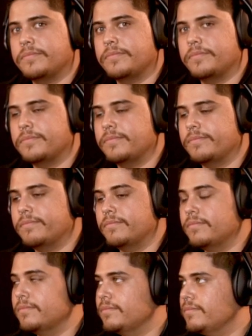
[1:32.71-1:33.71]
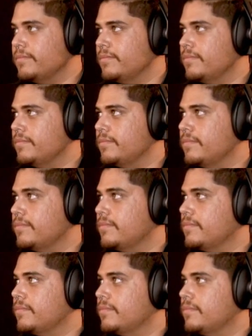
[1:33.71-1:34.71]

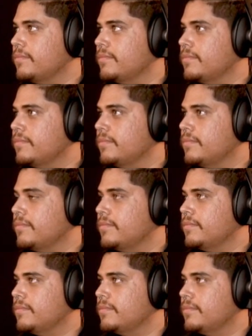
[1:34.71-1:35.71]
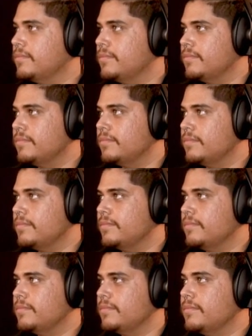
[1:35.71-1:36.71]

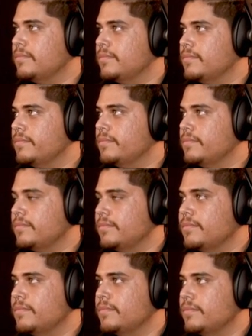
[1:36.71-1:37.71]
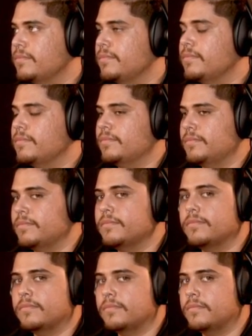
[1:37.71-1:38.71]

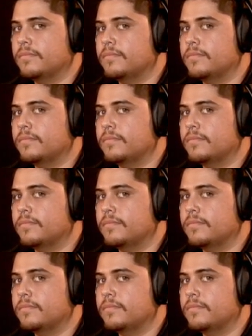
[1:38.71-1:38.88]
This person isn't speaking.